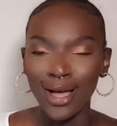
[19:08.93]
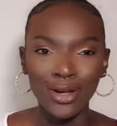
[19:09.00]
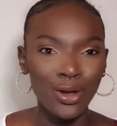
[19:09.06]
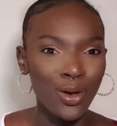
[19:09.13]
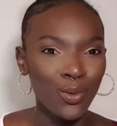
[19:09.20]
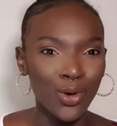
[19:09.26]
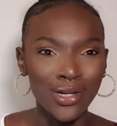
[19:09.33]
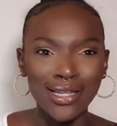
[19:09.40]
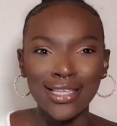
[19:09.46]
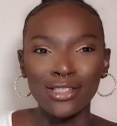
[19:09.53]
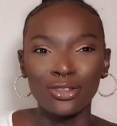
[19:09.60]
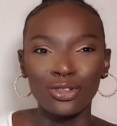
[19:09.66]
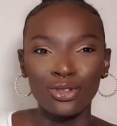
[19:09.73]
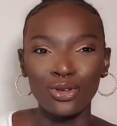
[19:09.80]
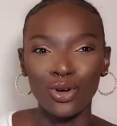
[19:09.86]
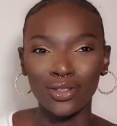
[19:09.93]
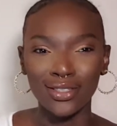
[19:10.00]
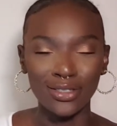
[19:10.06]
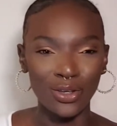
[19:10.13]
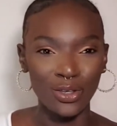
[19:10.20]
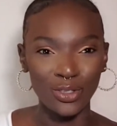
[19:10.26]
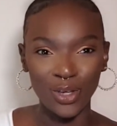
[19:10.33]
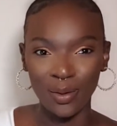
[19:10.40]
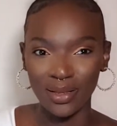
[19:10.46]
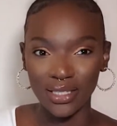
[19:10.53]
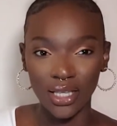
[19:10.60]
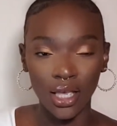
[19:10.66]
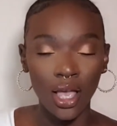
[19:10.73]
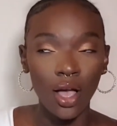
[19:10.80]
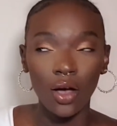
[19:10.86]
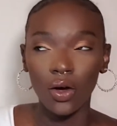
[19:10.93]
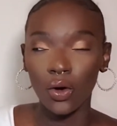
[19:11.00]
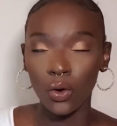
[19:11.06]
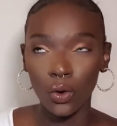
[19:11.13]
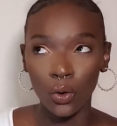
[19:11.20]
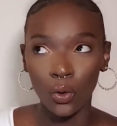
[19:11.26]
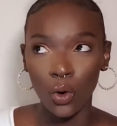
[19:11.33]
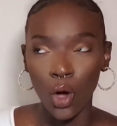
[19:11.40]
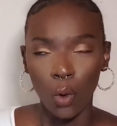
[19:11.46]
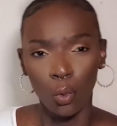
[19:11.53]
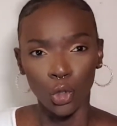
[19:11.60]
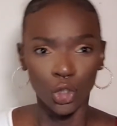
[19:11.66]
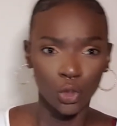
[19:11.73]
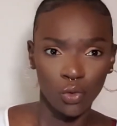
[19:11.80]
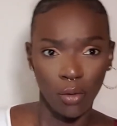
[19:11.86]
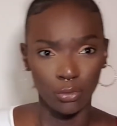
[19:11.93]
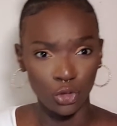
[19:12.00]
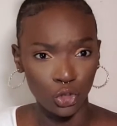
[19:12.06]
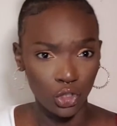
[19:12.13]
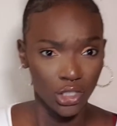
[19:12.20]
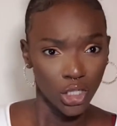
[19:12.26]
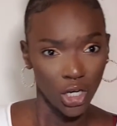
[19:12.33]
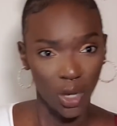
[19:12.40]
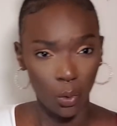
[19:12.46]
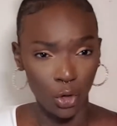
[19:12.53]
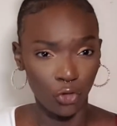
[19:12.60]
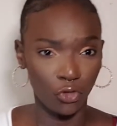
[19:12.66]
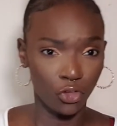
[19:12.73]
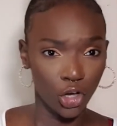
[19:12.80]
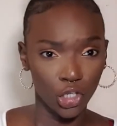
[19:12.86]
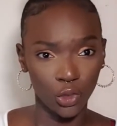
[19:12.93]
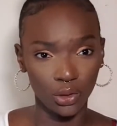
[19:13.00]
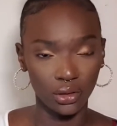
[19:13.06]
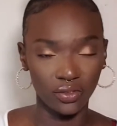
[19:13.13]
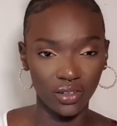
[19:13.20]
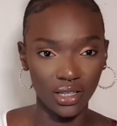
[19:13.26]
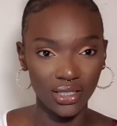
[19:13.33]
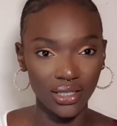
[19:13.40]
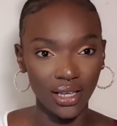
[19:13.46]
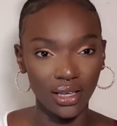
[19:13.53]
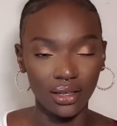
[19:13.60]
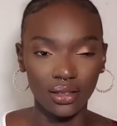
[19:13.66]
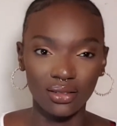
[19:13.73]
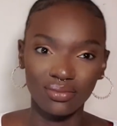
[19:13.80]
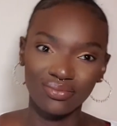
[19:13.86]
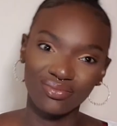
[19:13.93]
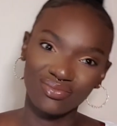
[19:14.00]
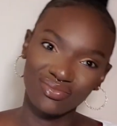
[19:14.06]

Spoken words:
I know one idiot is going to come and say, oh, what, do you want me to just tell you I want to fuck you on the first date?